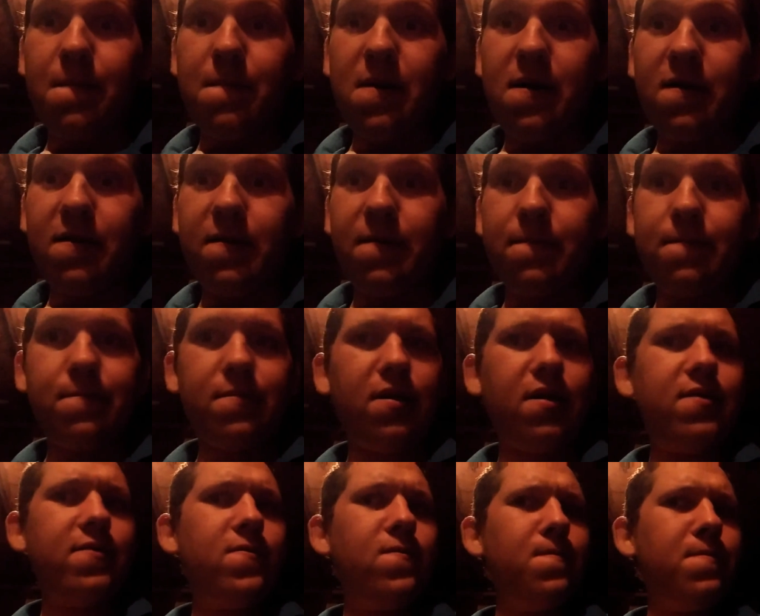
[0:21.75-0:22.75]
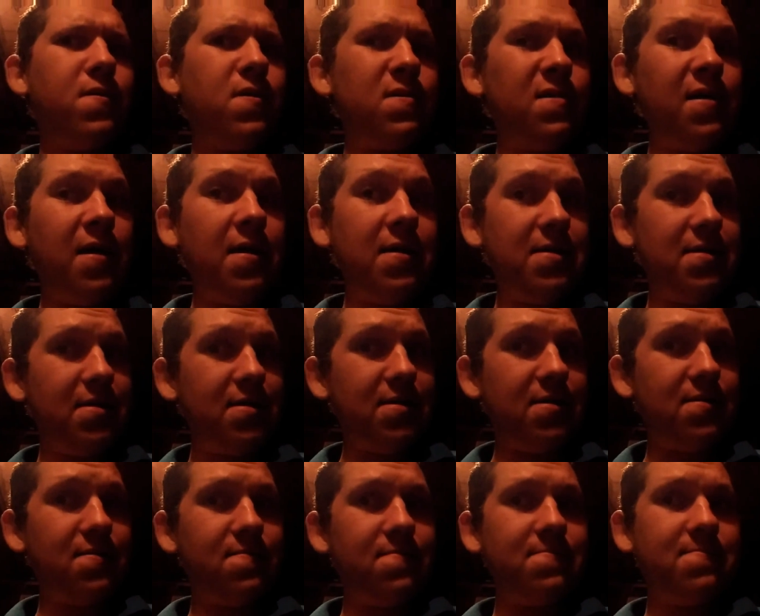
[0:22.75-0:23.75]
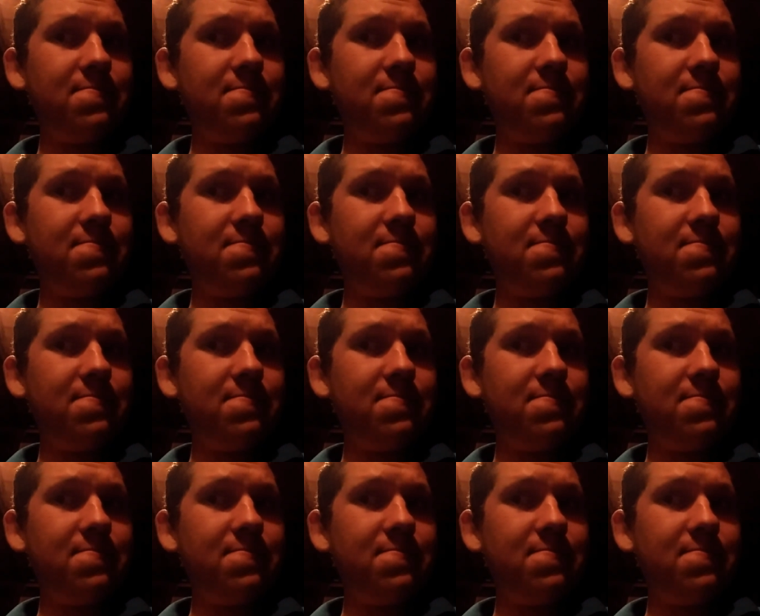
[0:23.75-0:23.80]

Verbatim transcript: about it, but I don't partake in it.